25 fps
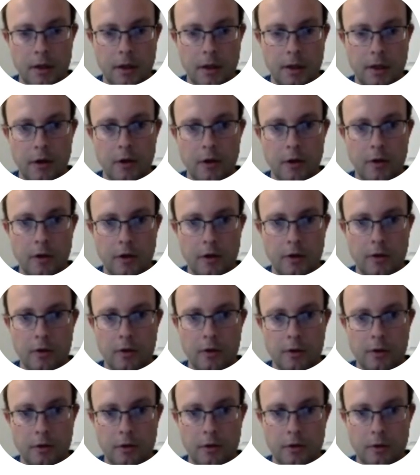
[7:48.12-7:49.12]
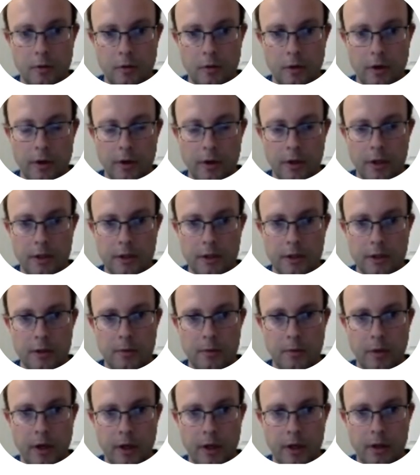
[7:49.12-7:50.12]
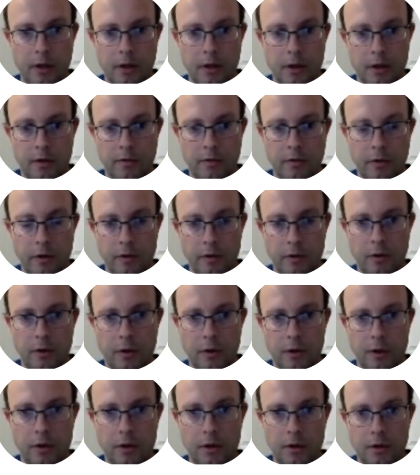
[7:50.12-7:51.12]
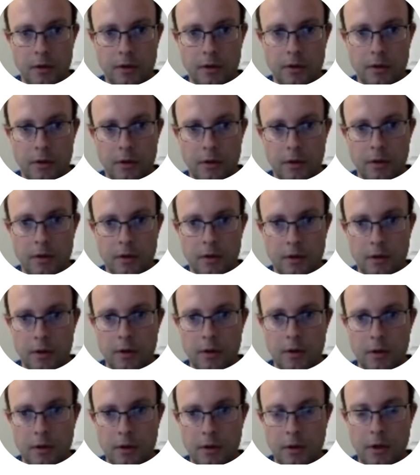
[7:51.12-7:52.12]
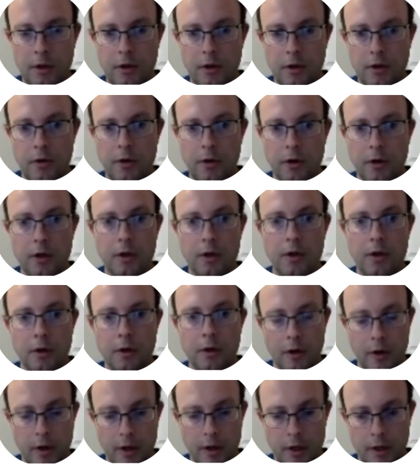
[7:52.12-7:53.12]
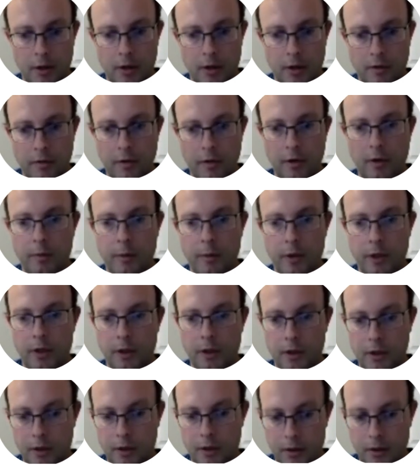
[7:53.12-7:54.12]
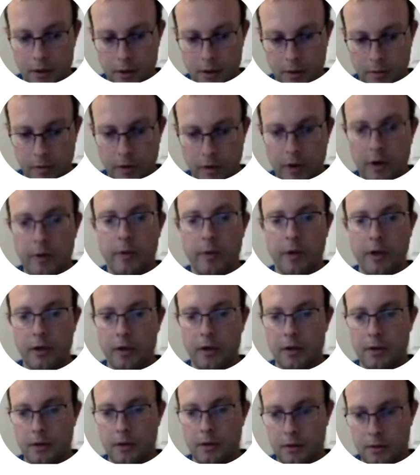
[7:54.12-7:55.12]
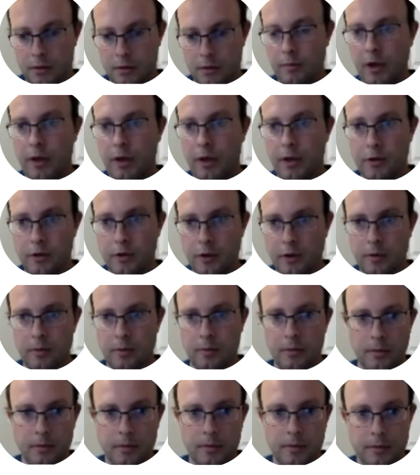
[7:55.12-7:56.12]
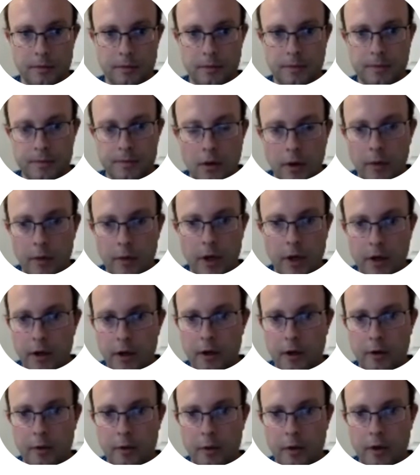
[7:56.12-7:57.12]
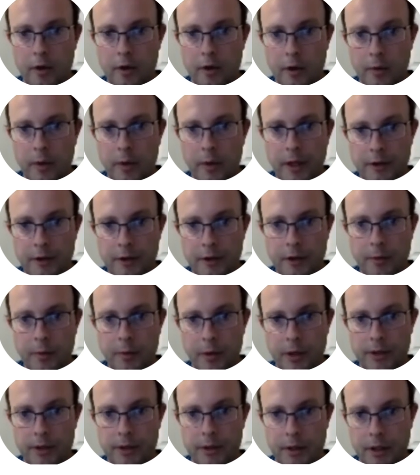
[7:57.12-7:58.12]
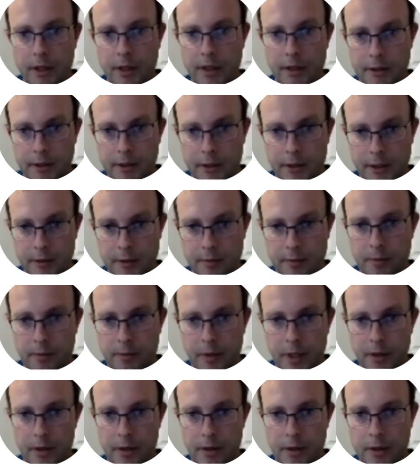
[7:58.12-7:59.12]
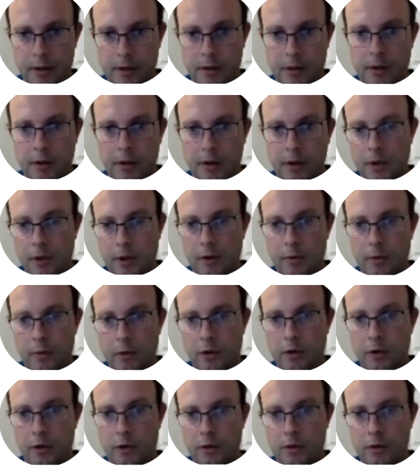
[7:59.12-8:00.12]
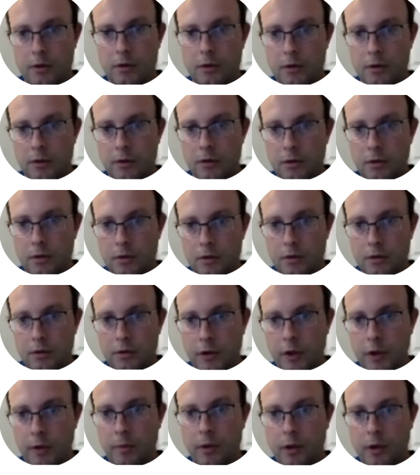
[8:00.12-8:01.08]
And you can run this in Python if you want in your integrated development environment, PyCharm. I'm not going to run the basic pixel access method, and then we'll see